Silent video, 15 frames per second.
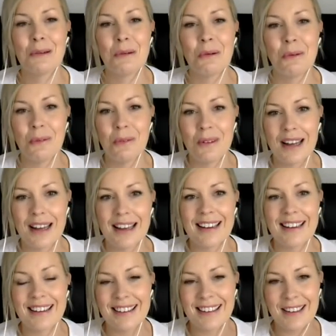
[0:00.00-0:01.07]
So
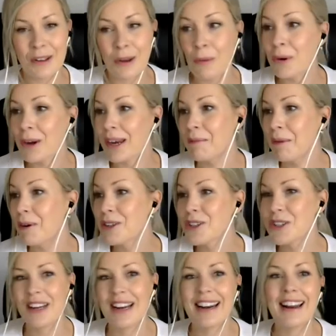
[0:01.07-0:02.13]
like I won't get
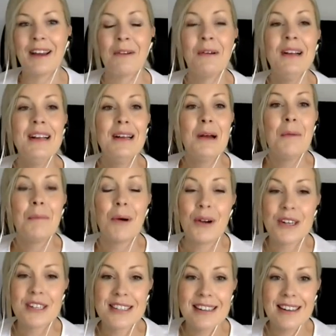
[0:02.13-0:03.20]
emotional now,
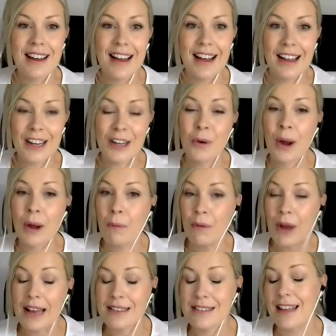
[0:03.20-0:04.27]
but uh, you know,
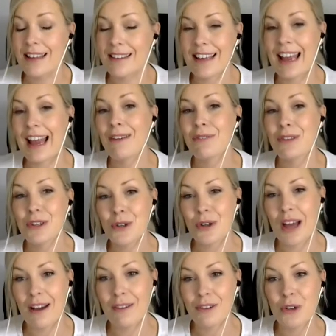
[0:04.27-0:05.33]
as as I have
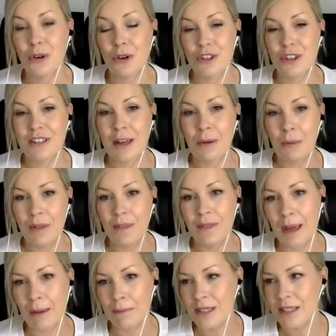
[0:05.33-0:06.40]
I have daughters, I want
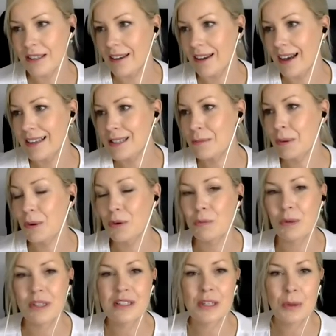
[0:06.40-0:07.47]
them to, I suppose,
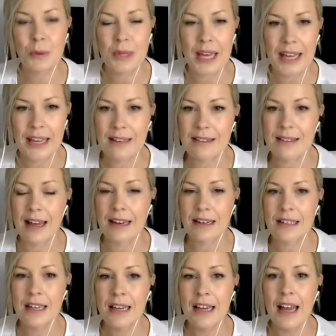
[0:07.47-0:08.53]
pursue things and
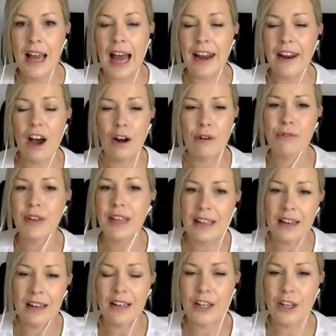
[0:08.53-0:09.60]
and not
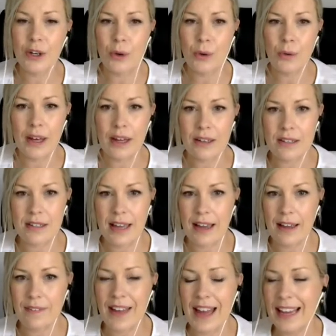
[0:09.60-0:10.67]
feel, you know, that
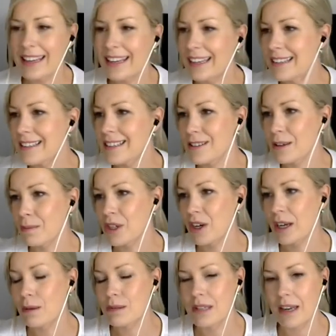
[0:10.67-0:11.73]
uh, that guilt
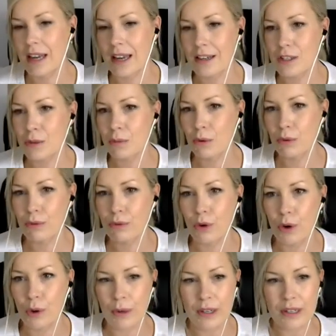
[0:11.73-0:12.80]
sometimes, and, and to move
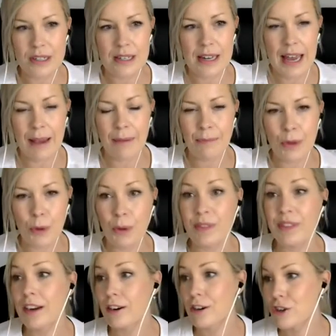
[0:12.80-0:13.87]
forward um,
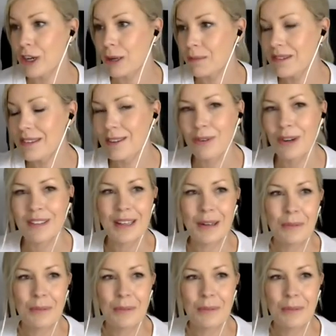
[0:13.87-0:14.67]
with their dreams of what they